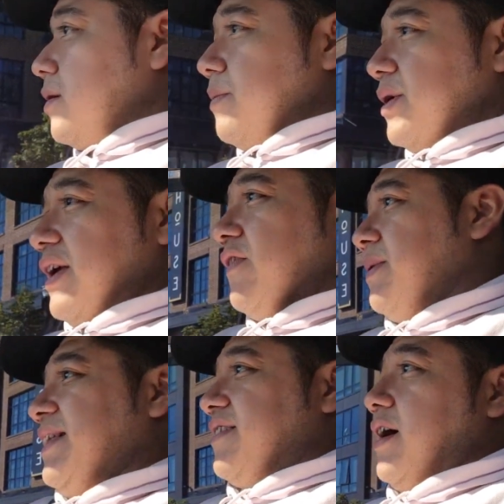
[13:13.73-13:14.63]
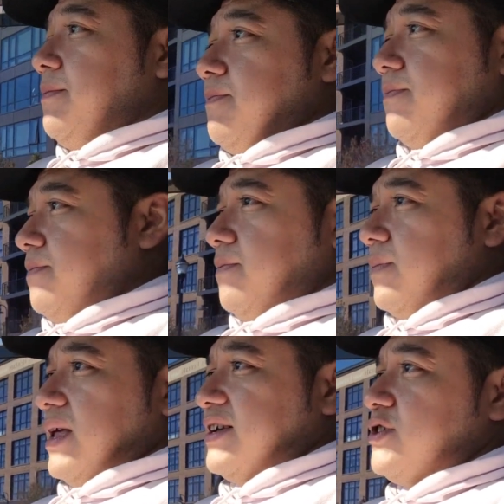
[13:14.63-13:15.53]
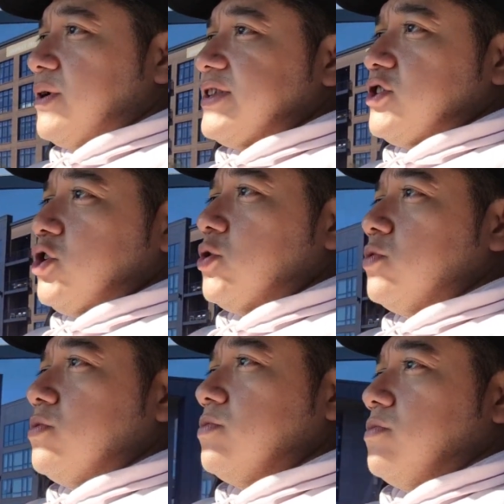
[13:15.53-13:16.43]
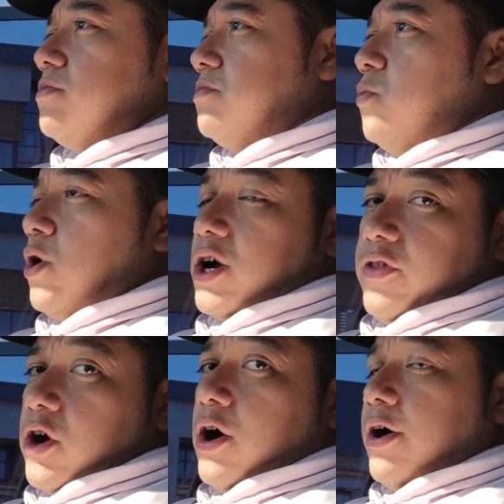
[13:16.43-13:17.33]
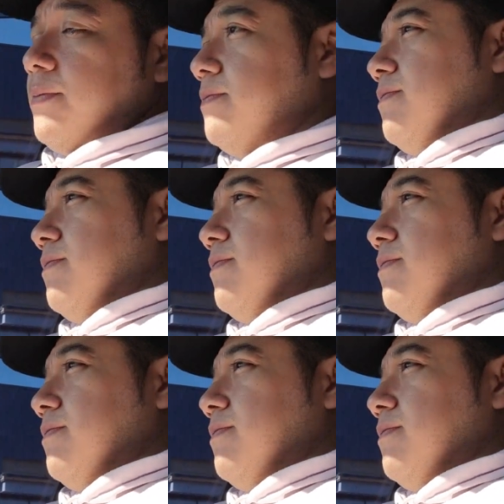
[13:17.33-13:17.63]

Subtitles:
But in the meantime, I still get to do work on the car.